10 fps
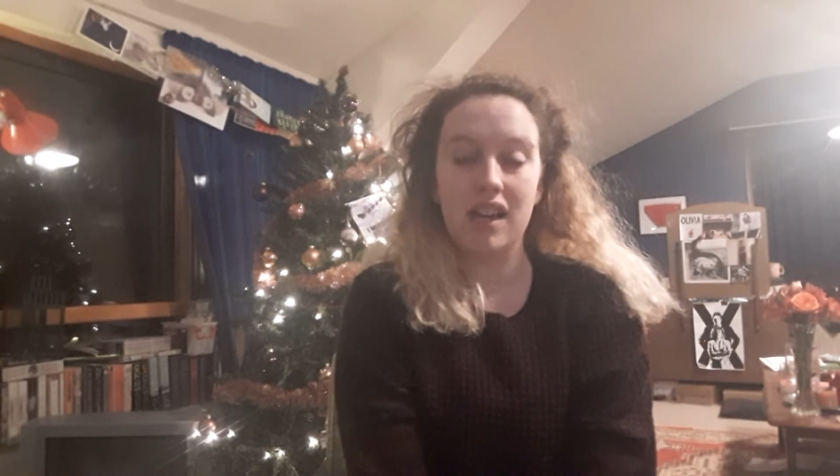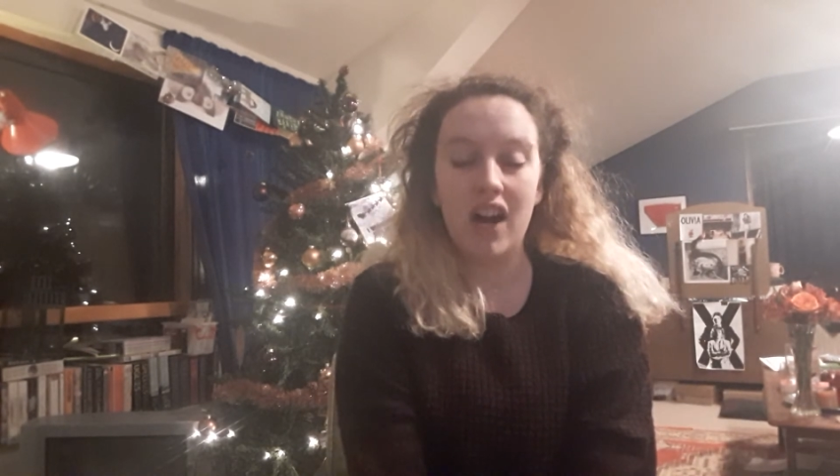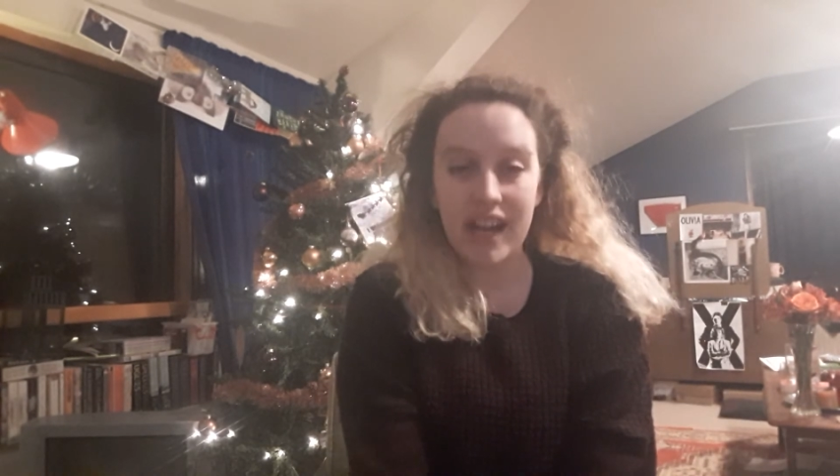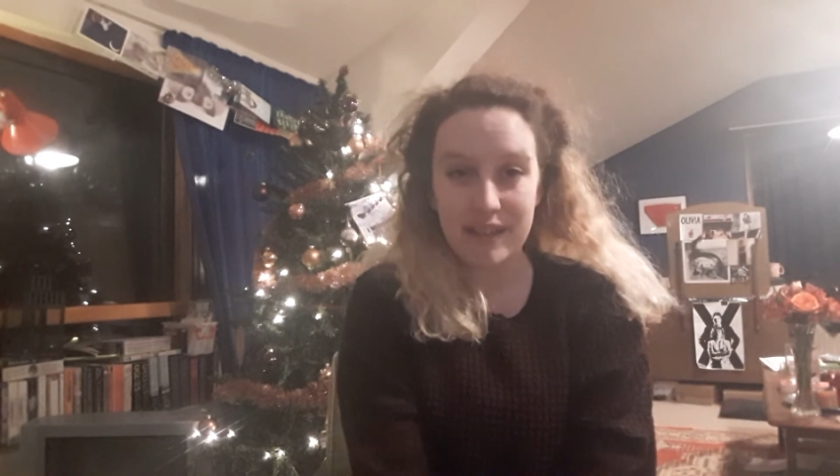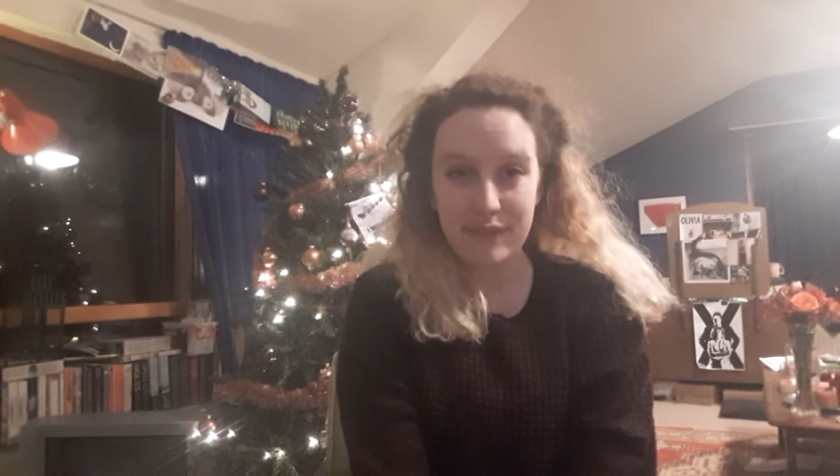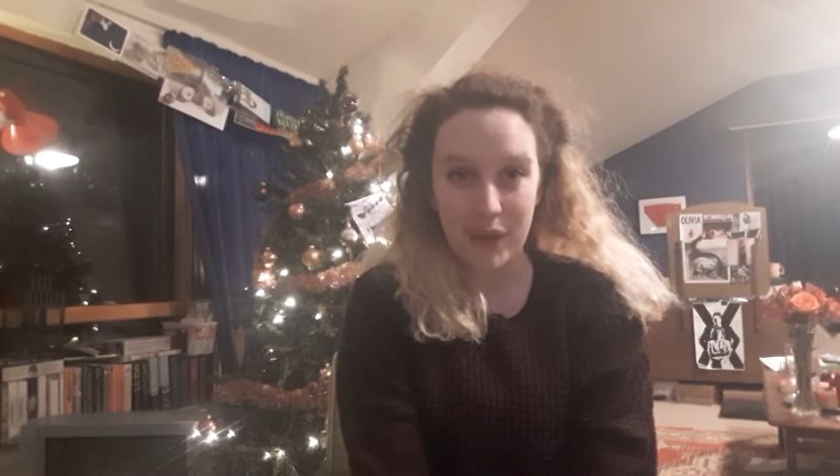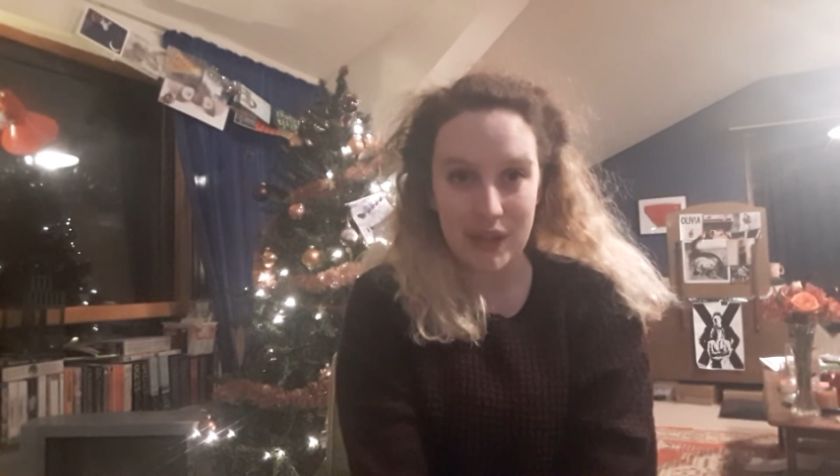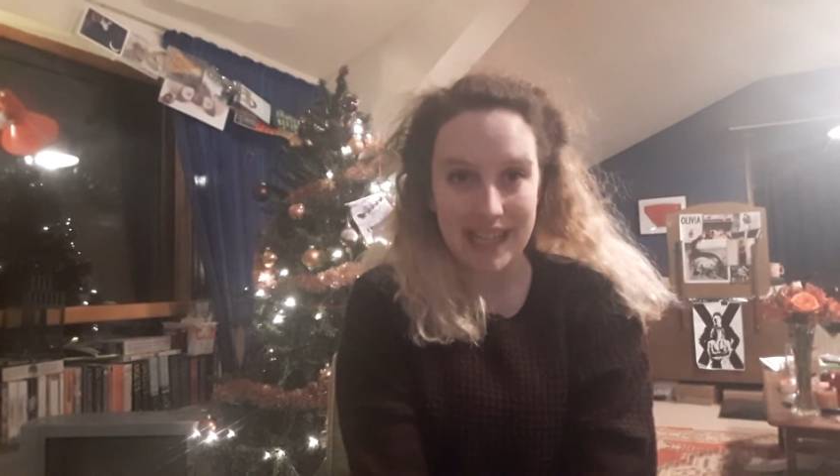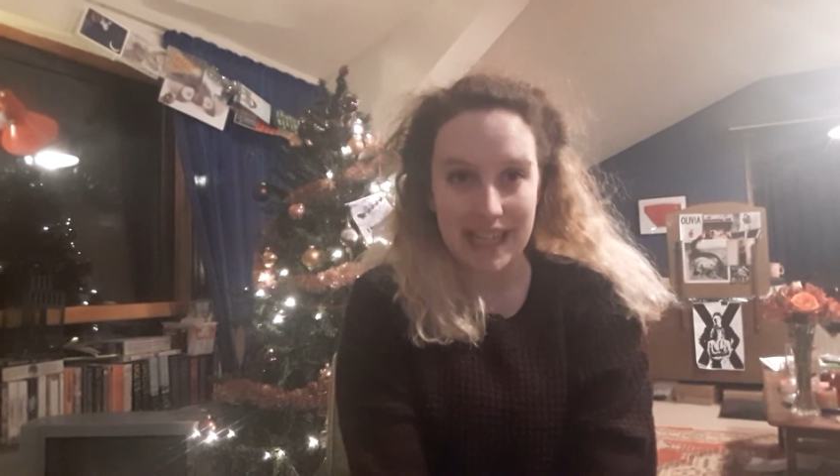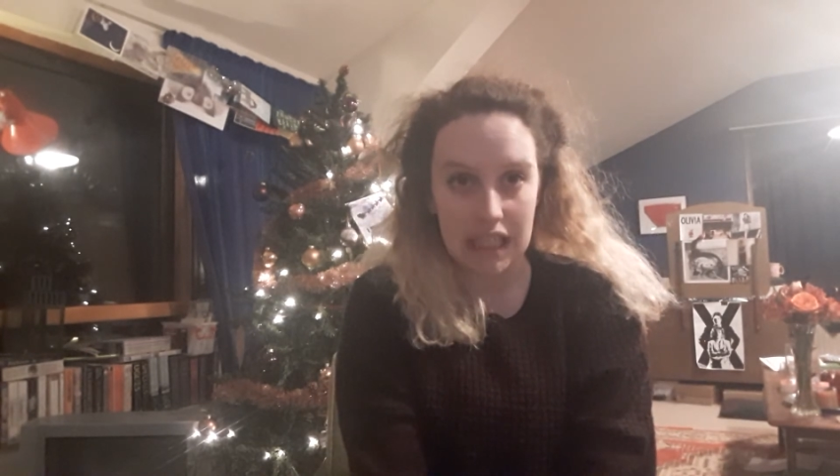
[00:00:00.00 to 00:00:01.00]
kind of
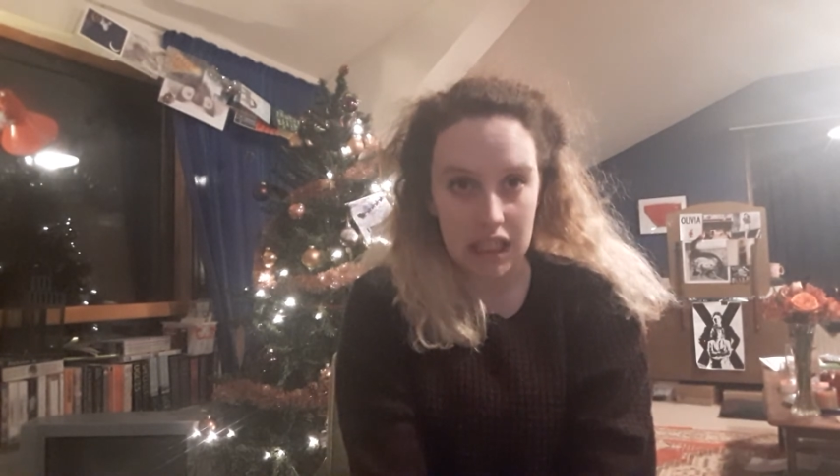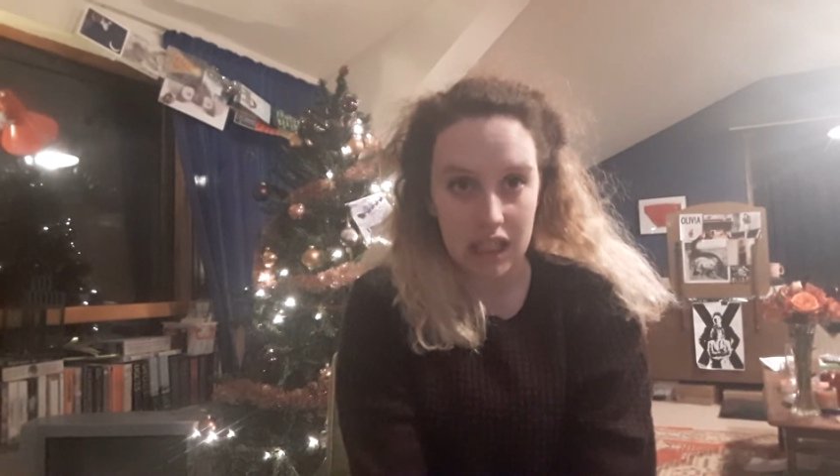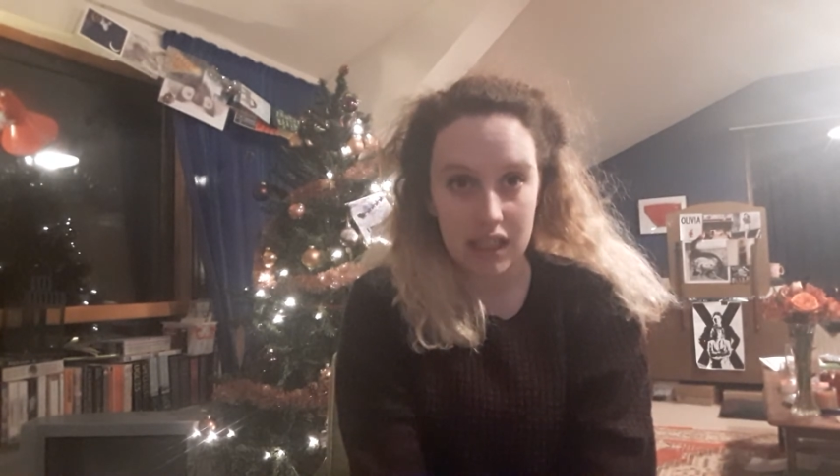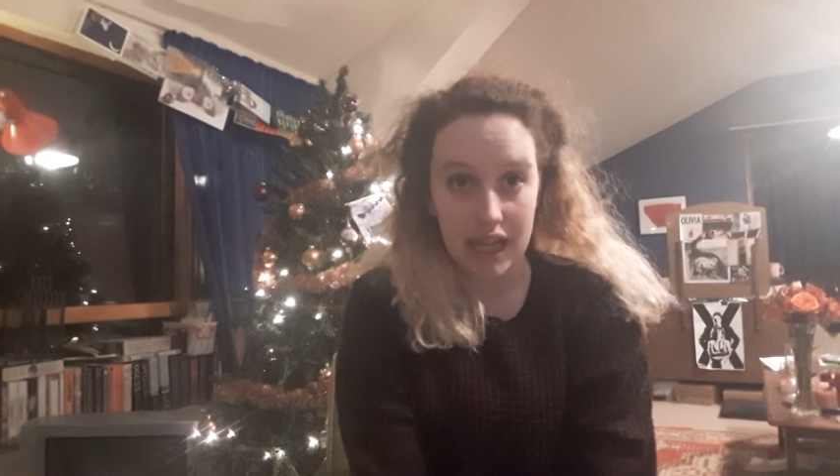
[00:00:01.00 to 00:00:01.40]
phoned it in